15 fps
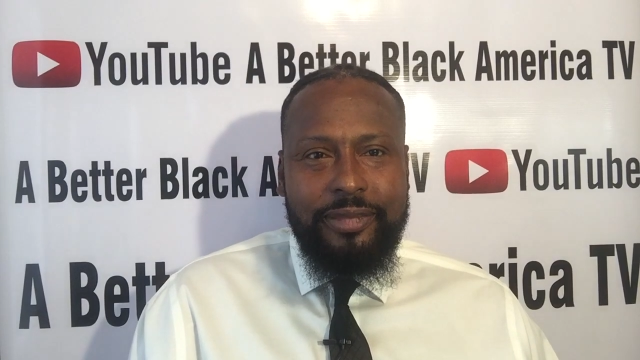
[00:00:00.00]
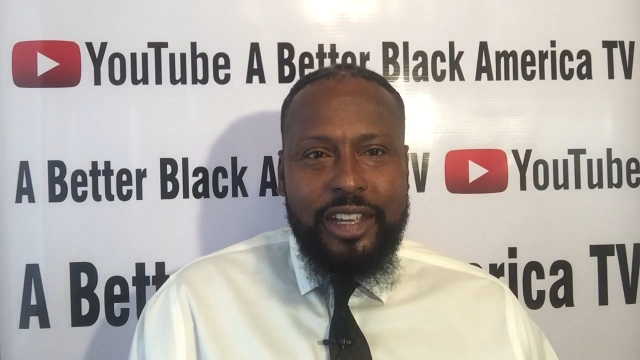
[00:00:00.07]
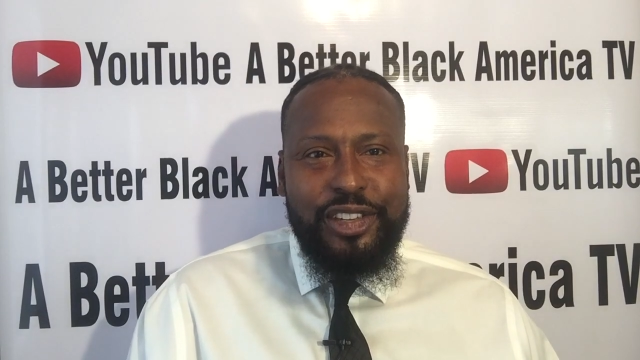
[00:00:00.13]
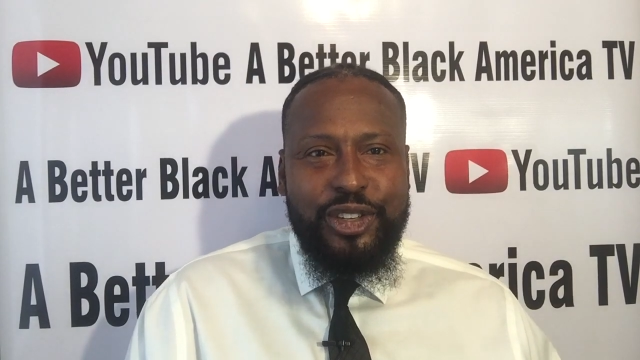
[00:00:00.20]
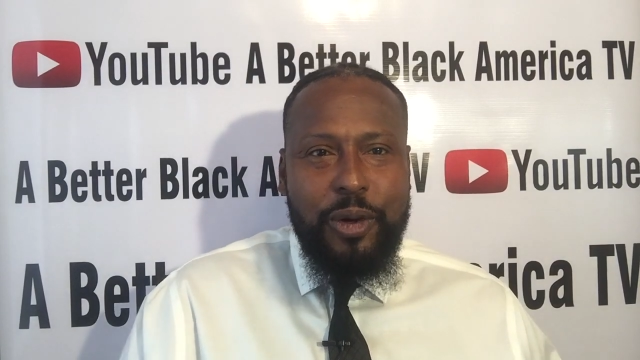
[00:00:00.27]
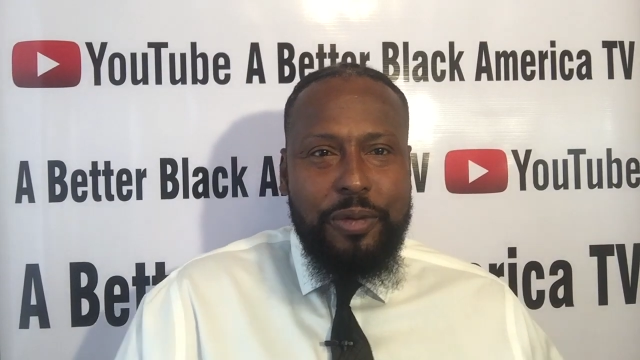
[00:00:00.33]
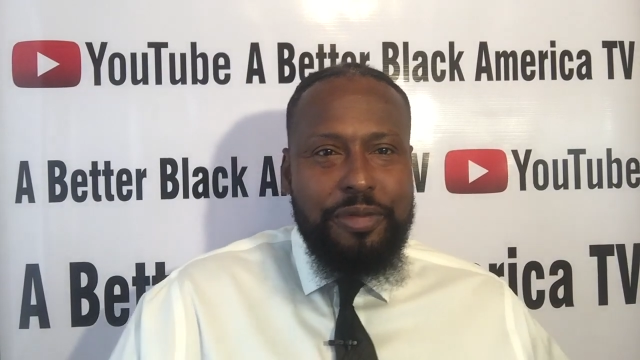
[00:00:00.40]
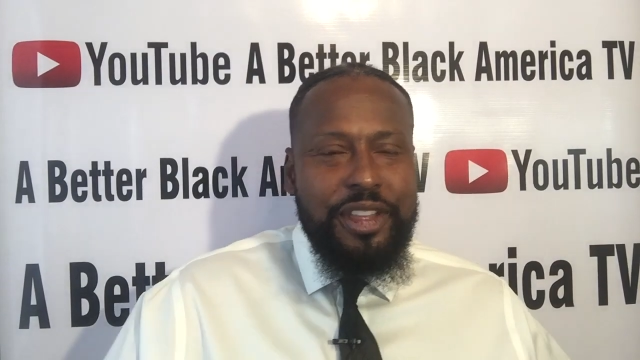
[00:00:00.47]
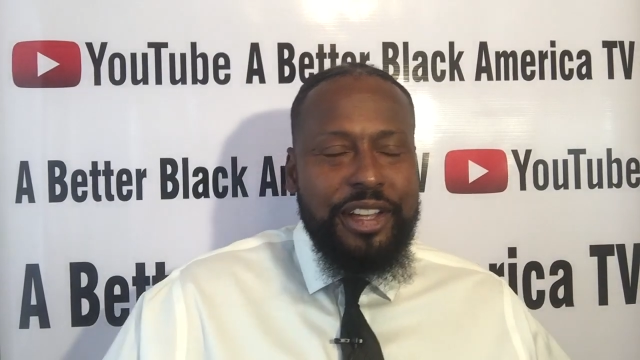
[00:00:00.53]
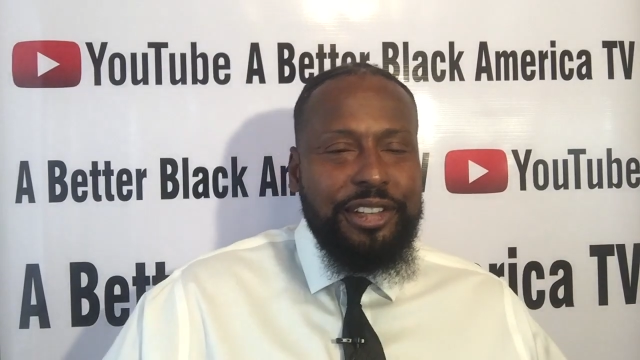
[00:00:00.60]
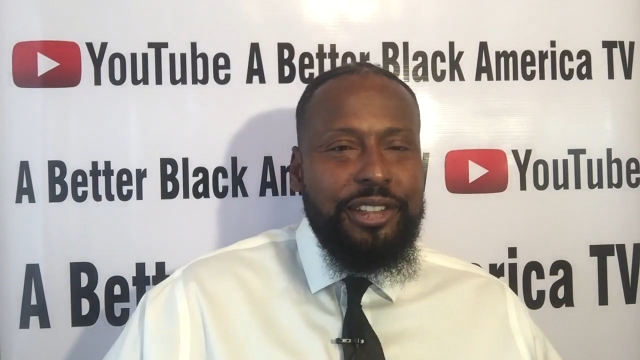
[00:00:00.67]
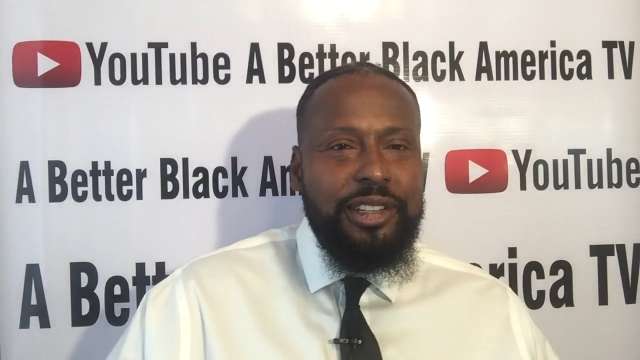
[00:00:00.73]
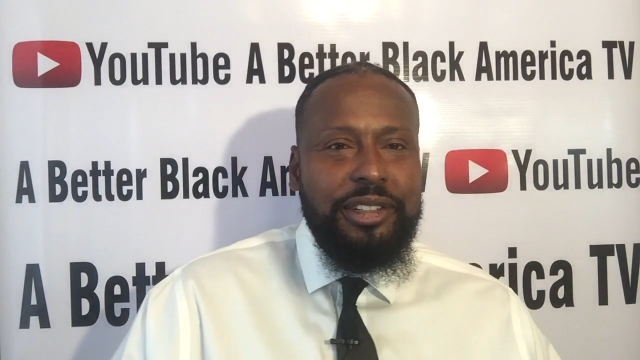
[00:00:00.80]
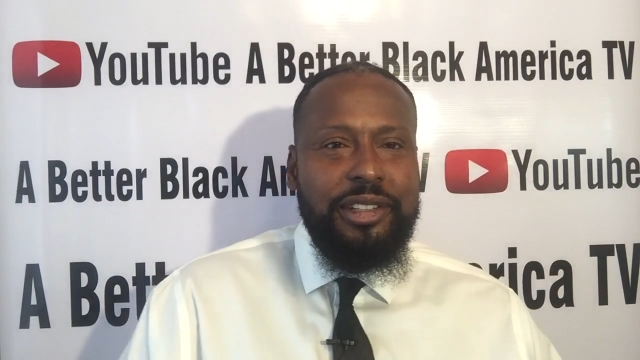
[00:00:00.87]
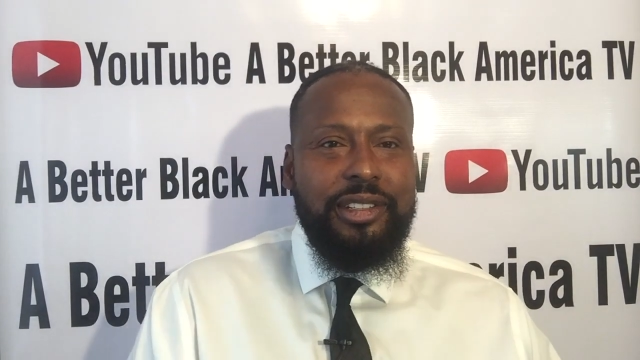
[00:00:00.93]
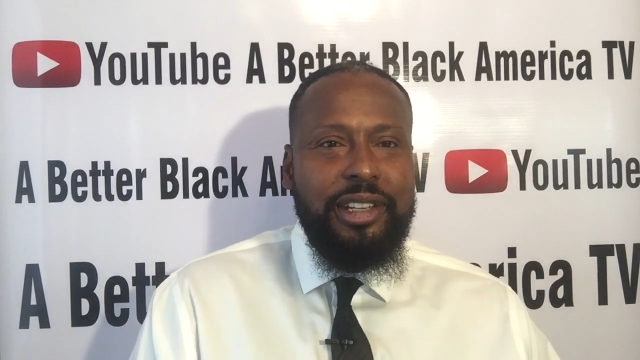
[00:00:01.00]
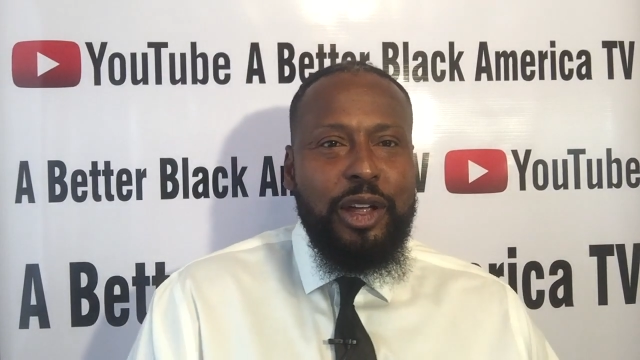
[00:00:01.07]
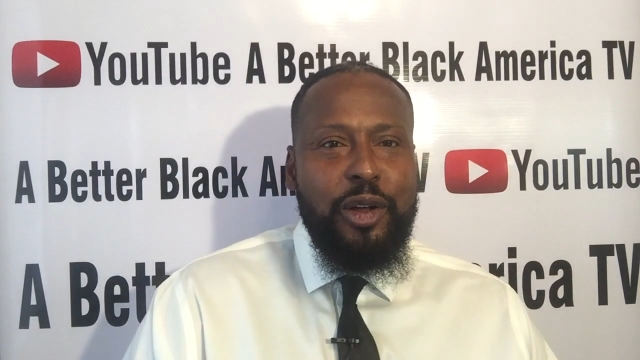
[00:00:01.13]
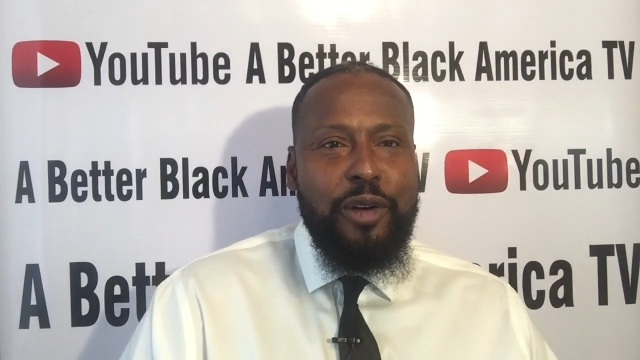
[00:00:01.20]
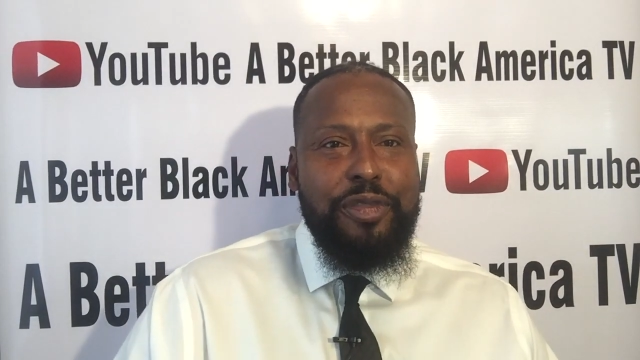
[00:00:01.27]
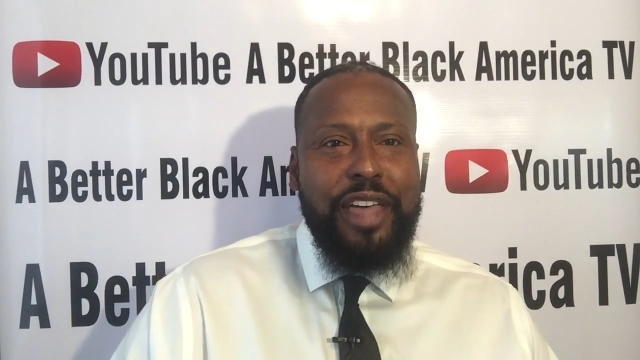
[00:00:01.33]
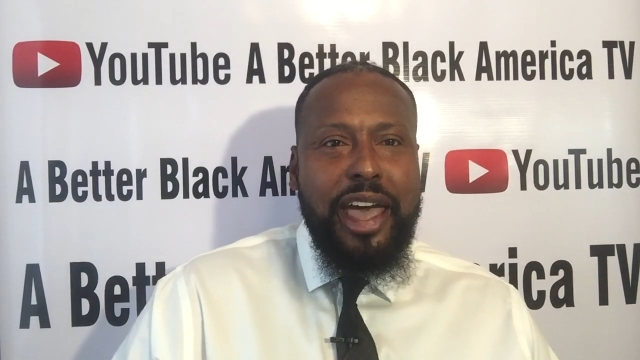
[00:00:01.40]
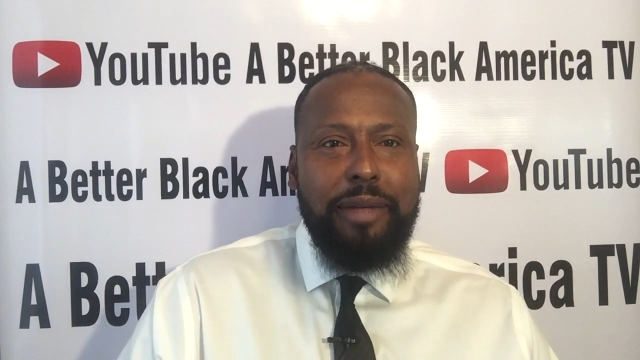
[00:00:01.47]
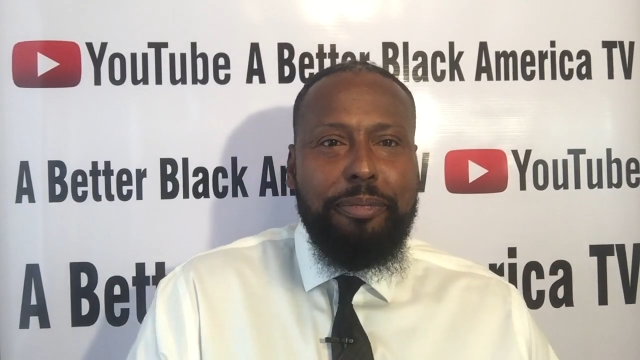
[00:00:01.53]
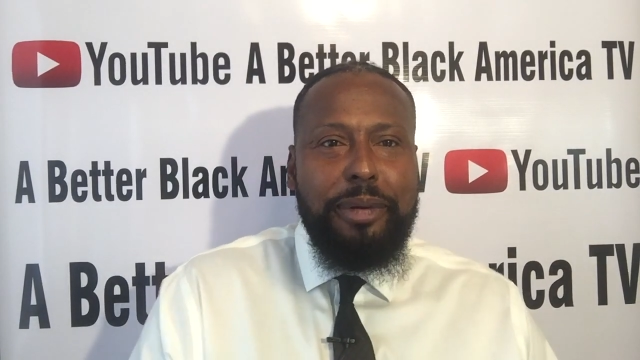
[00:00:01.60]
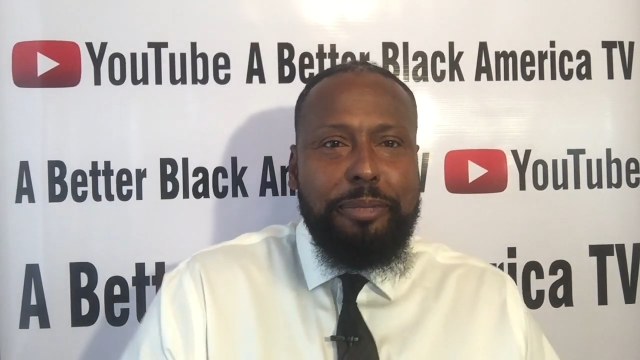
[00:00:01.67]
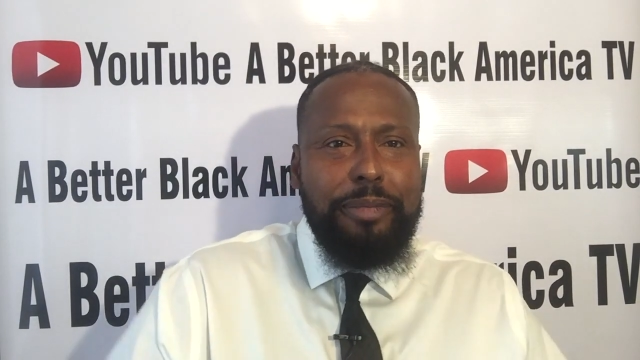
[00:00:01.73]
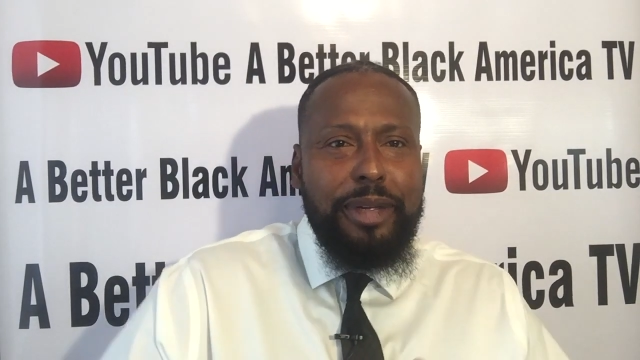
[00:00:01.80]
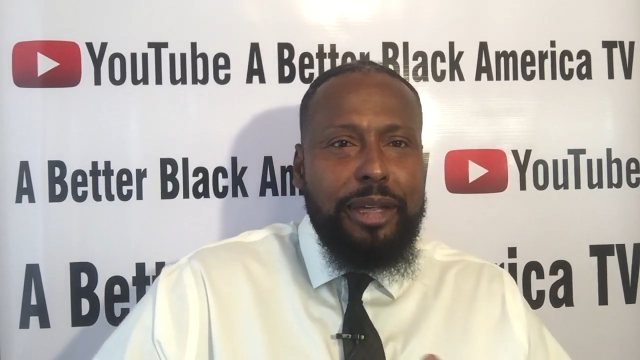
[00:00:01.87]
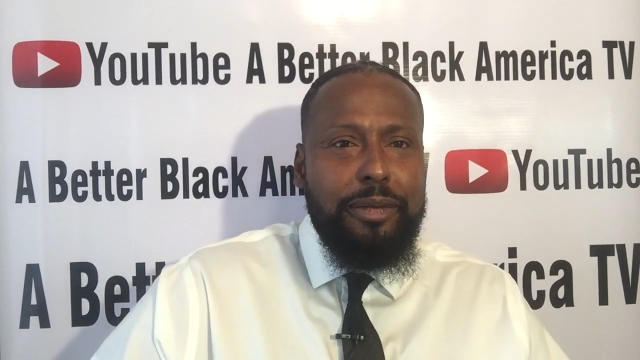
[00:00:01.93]
So this is, you know,
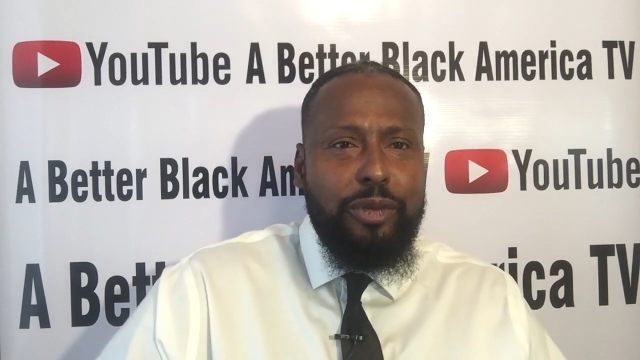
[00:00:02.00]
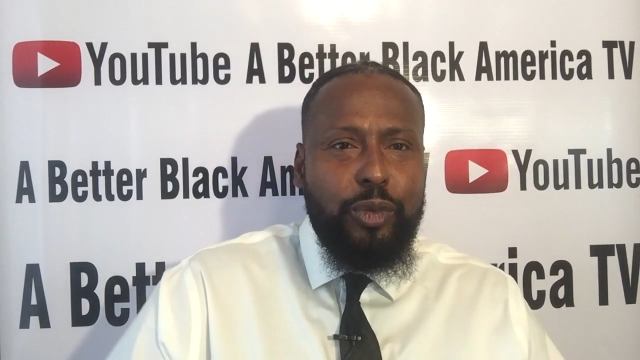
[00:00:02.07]
that be,